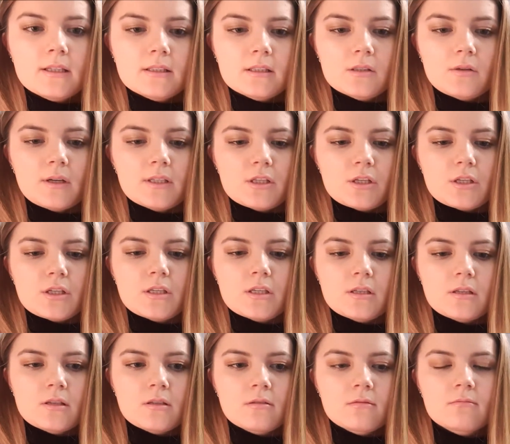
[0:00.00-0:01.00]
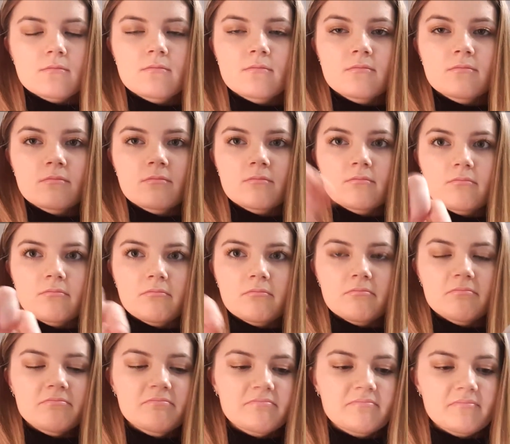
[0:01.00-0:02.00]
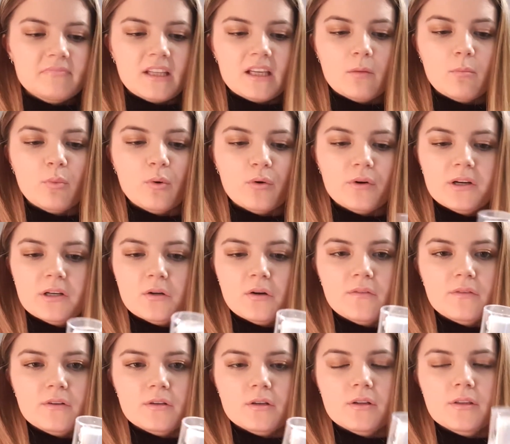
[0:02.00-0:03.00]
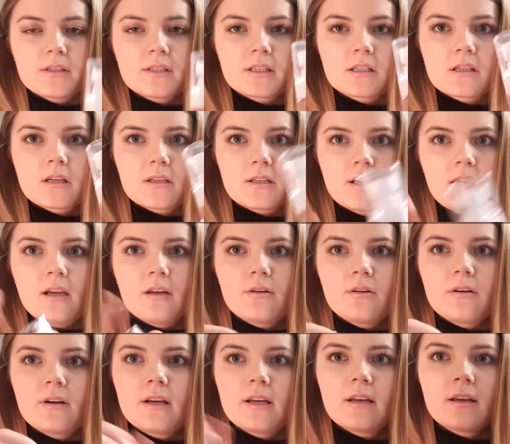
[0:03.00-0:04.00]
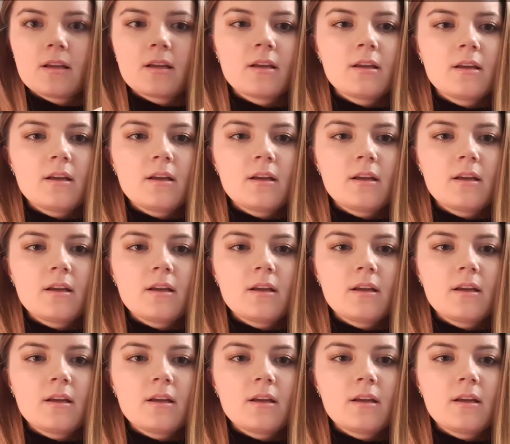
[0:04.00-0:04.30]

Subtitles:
So I just like pour it over on this container and